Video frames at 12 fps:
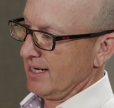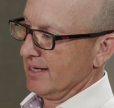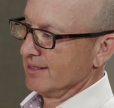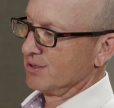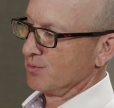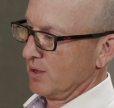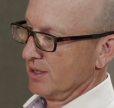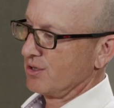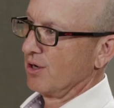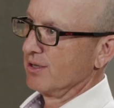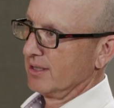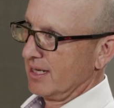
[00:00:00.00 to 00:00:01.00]
at Heinz is where
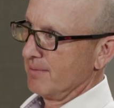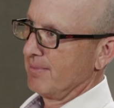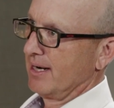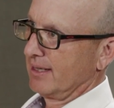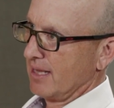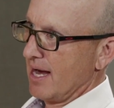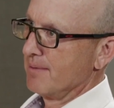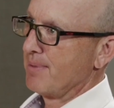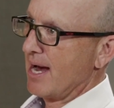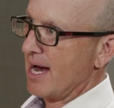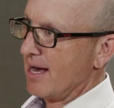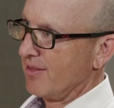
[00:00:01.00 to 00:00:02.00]
I started to get my
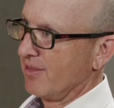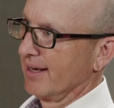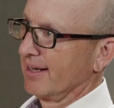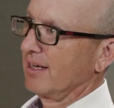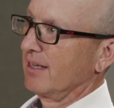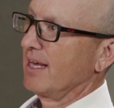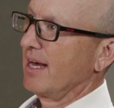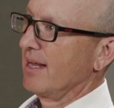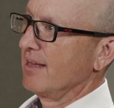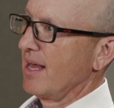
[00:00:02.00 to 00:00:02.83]
glide path, like that,